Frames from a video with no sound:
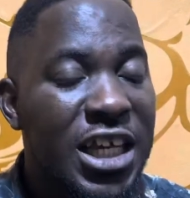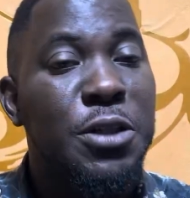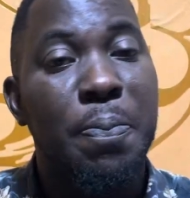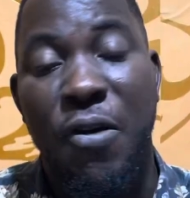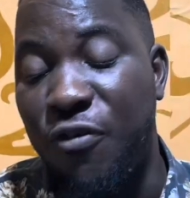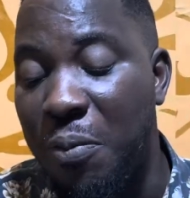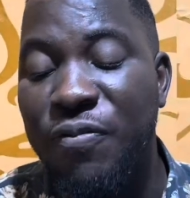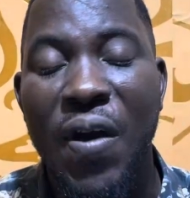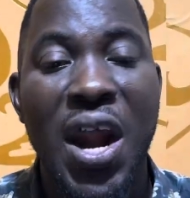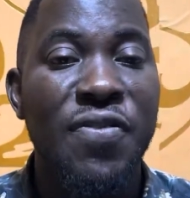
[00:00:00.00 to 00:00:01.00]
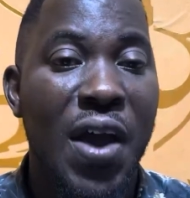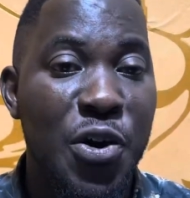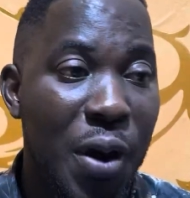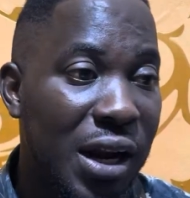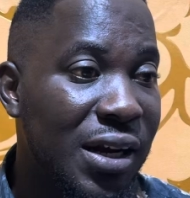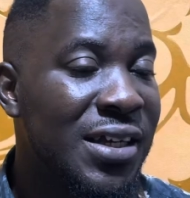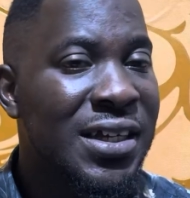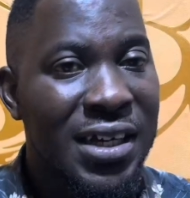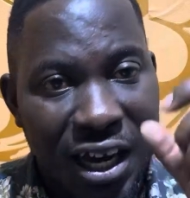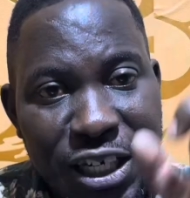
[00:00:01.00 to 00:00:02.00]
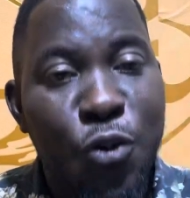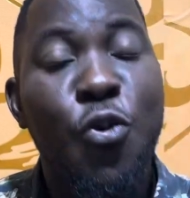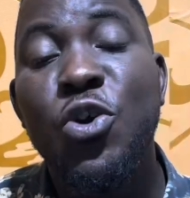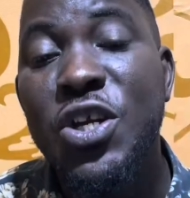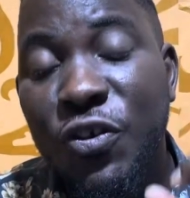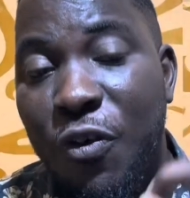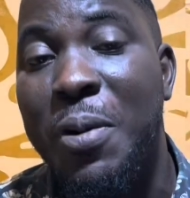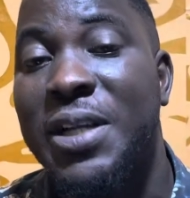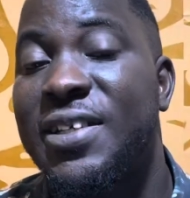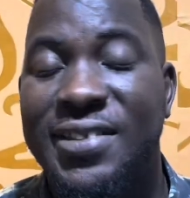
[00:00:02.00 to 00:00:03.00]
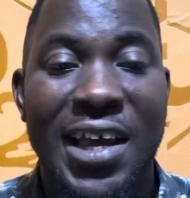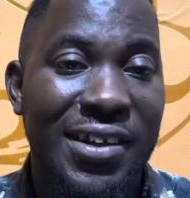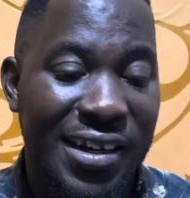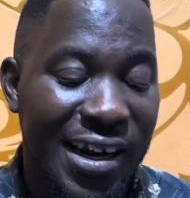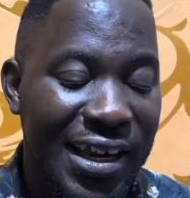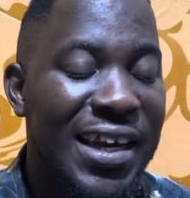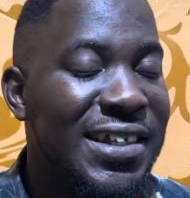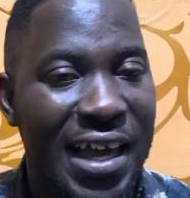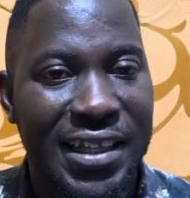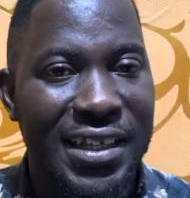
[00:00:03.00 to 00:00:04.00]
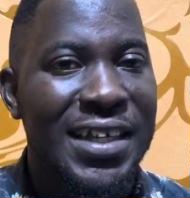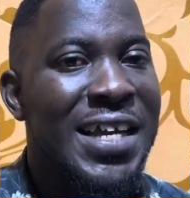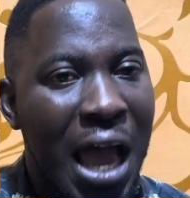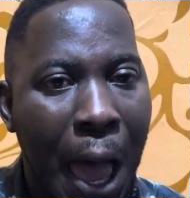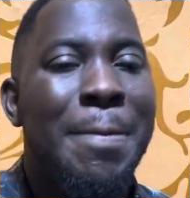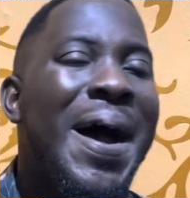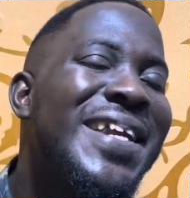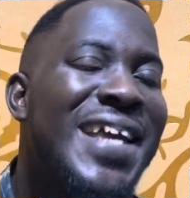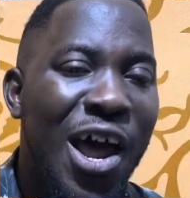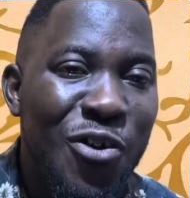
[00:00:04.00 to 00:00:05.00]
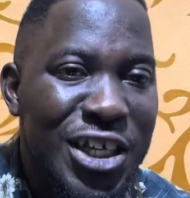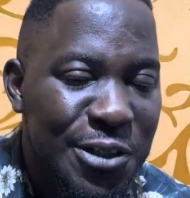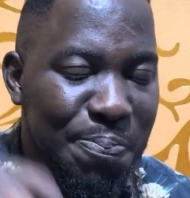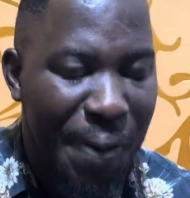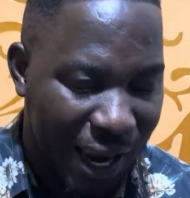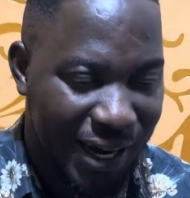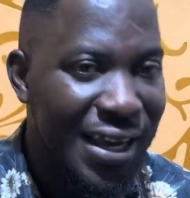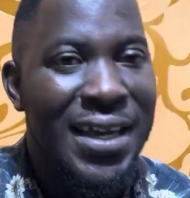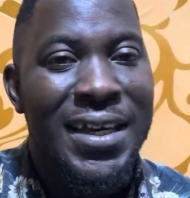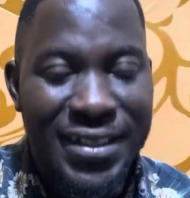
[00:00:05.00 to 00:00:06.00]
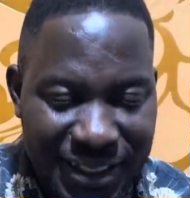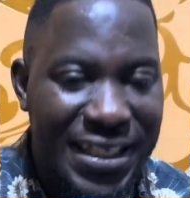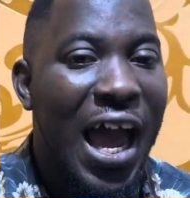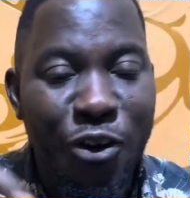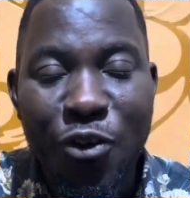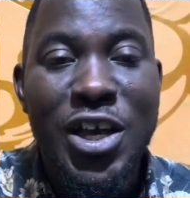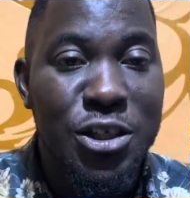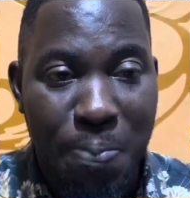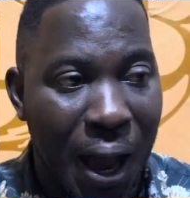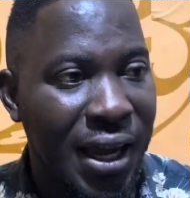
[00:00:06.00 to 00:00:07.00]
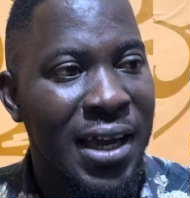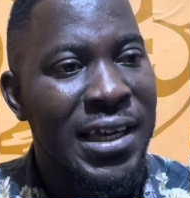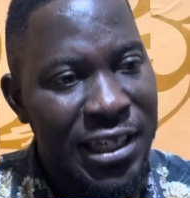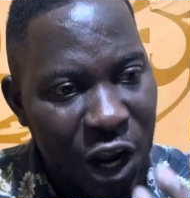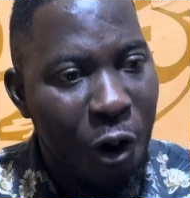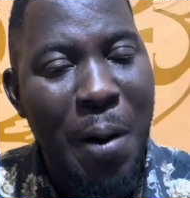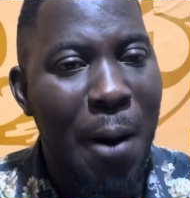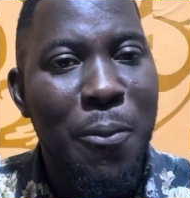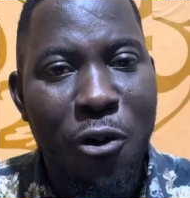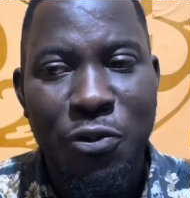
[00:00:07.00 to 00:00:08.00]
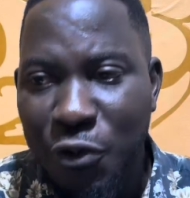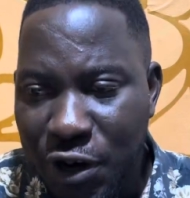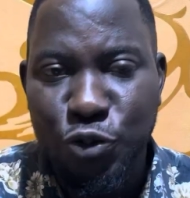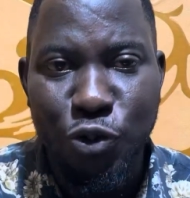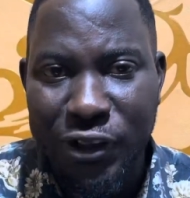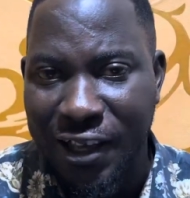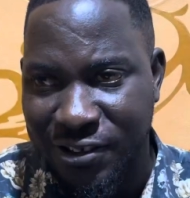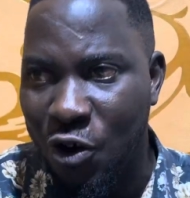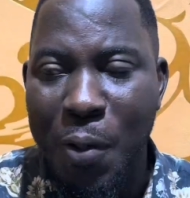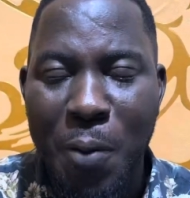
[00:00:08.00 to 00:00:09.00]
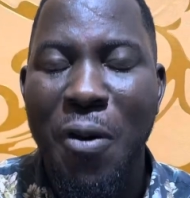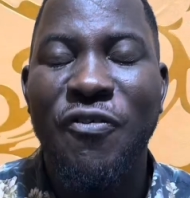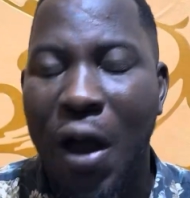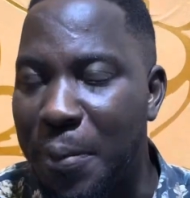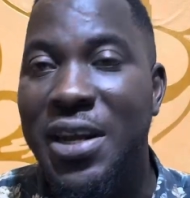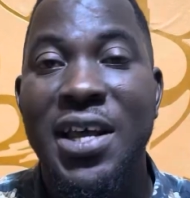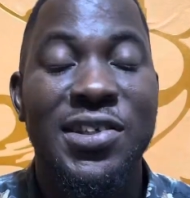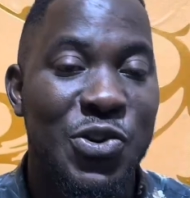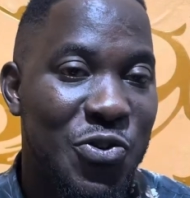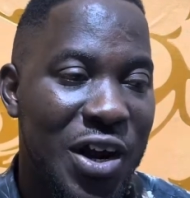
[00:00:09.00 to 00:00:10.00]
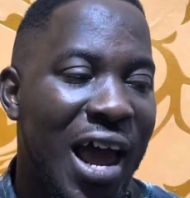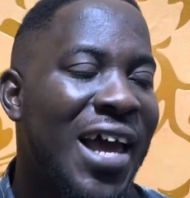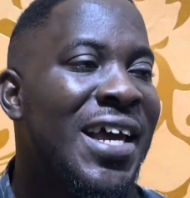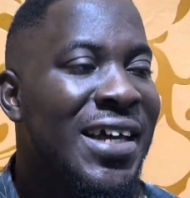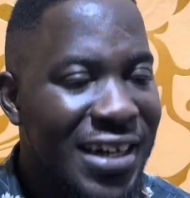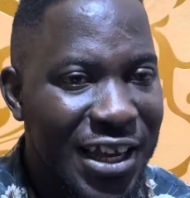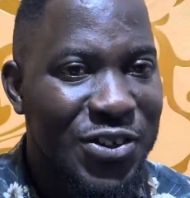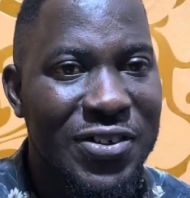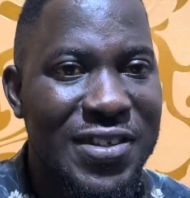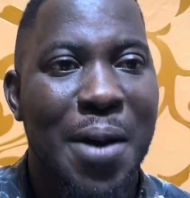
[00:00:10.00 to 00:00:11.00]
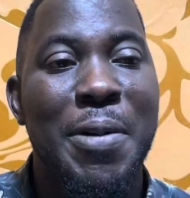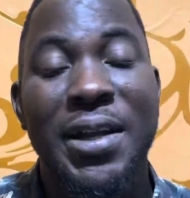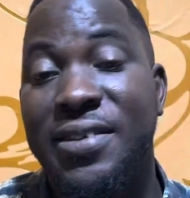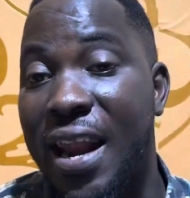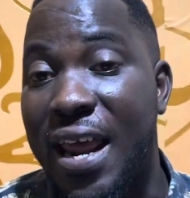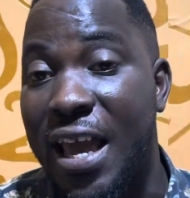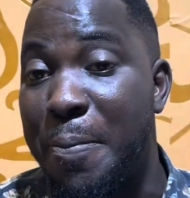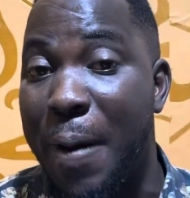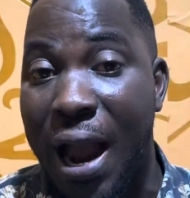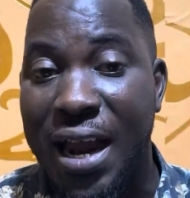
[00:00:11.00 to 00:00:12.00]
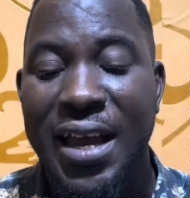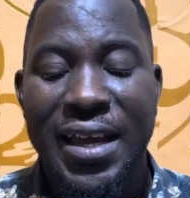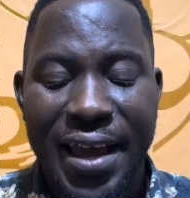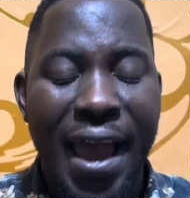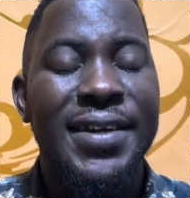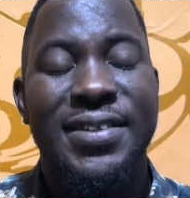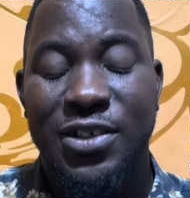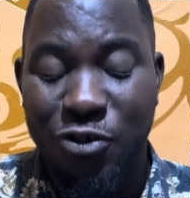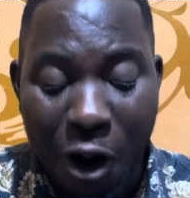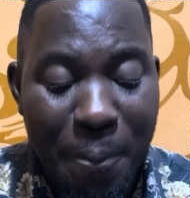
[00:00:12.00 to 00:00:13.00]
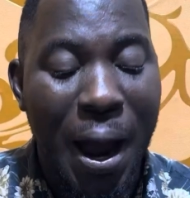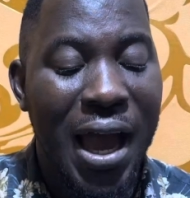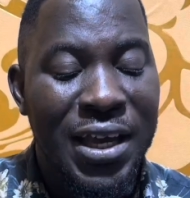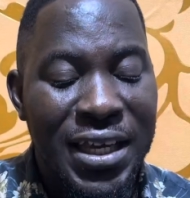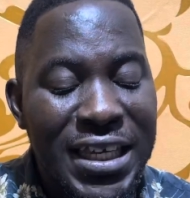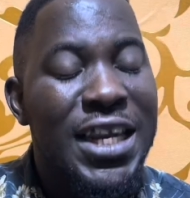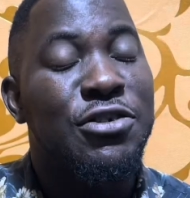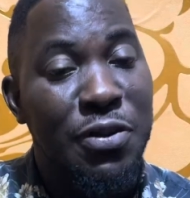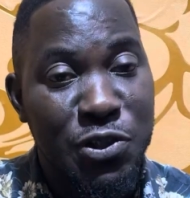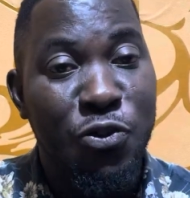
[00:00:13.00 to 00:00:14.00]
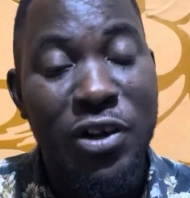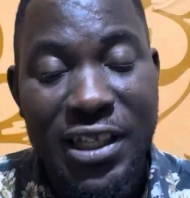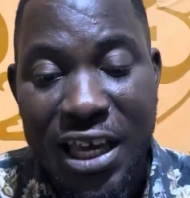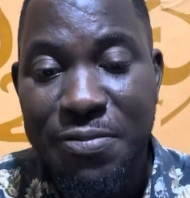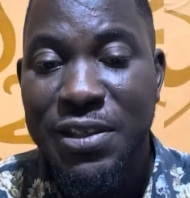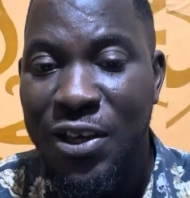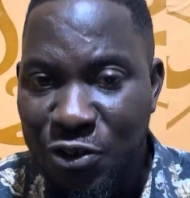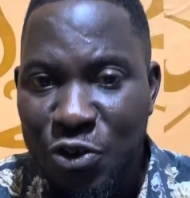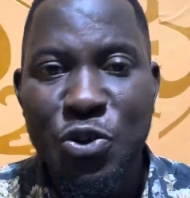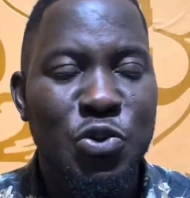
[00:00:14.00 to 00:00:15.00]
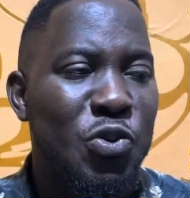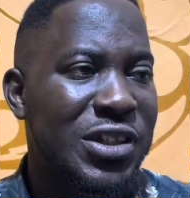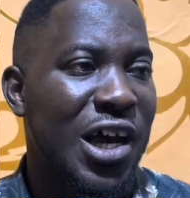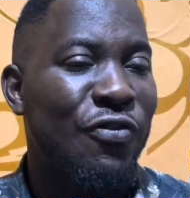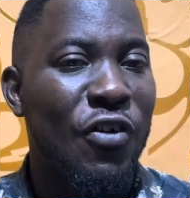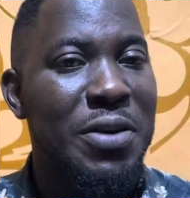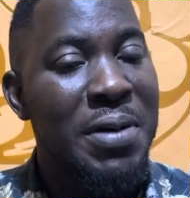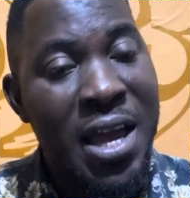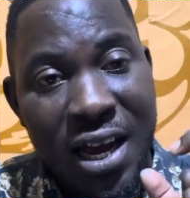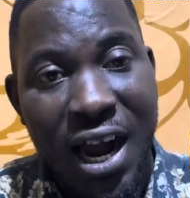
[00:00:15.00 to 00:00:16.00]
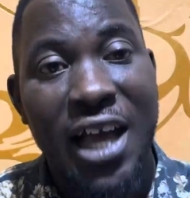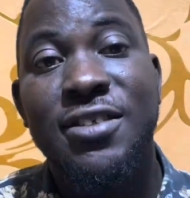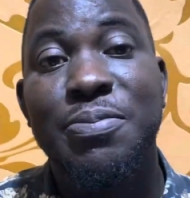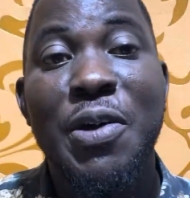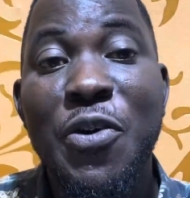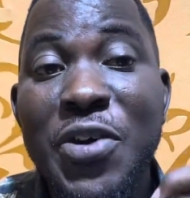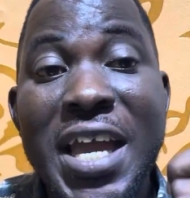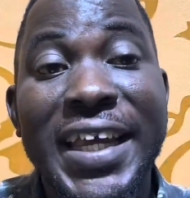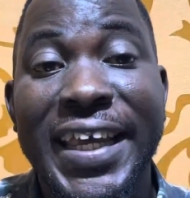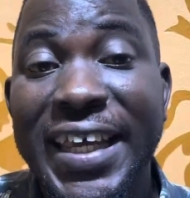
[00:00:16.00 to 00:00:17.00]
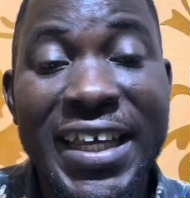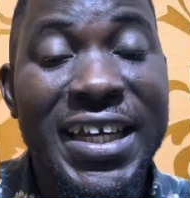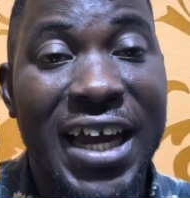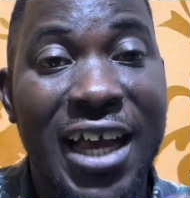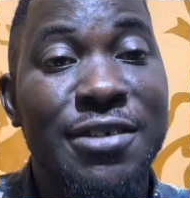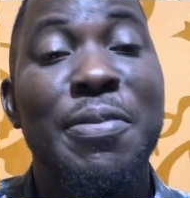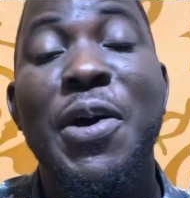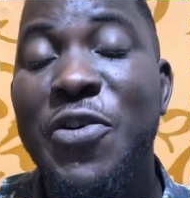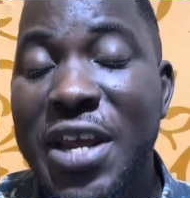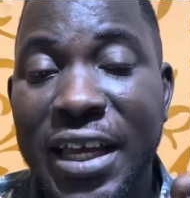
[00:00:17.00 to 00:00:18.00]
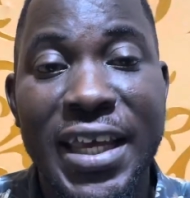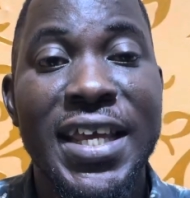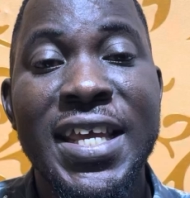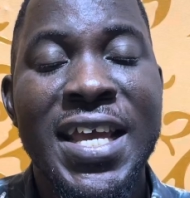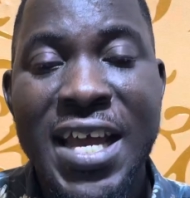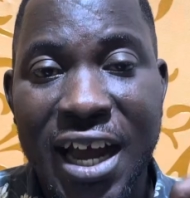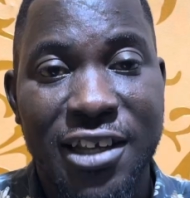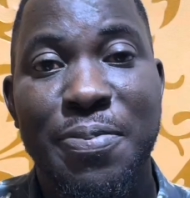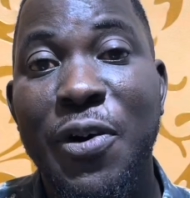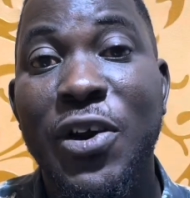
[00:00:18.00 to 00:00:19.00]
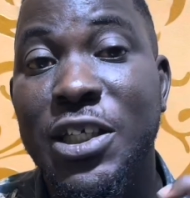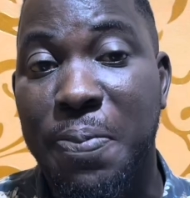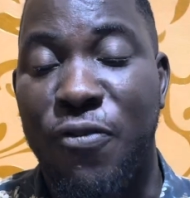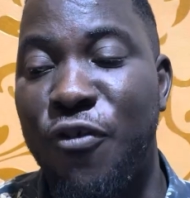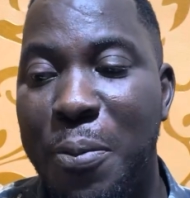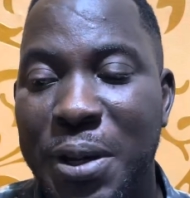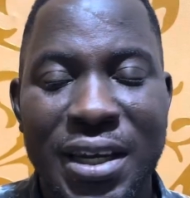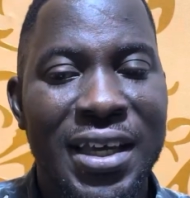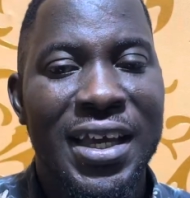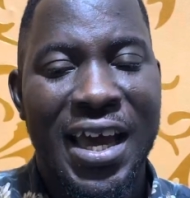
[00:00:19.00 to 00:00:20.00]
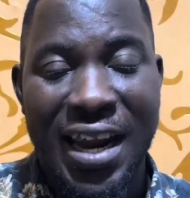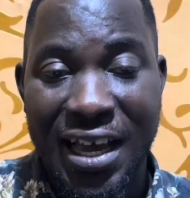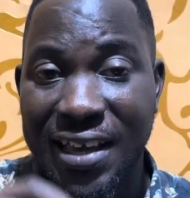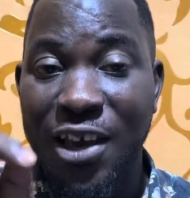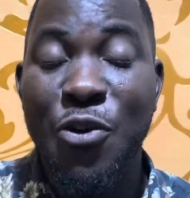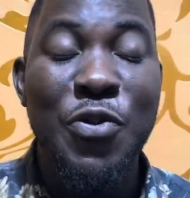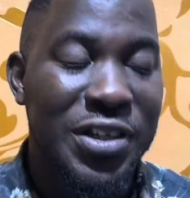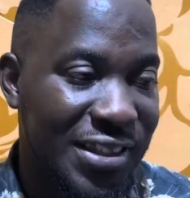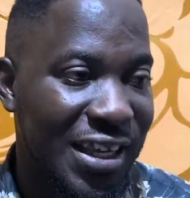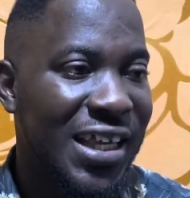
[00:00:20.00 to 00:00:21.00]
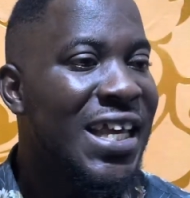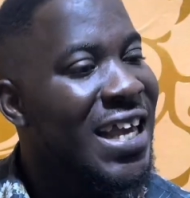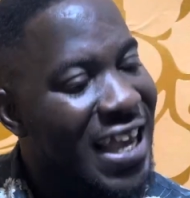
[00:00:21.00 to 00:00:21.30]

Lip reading: He's performing very very well. The good news for Manchester United again is that Amba Diallo is back. Diallo is back. Now oba born wo hwe total na obebo fa be na echi ho na Chelsea Abrante na back. And Oba in the subsequent games, you need to watch out for him. Casemiro is key. Casemiro is performing. And as I always say,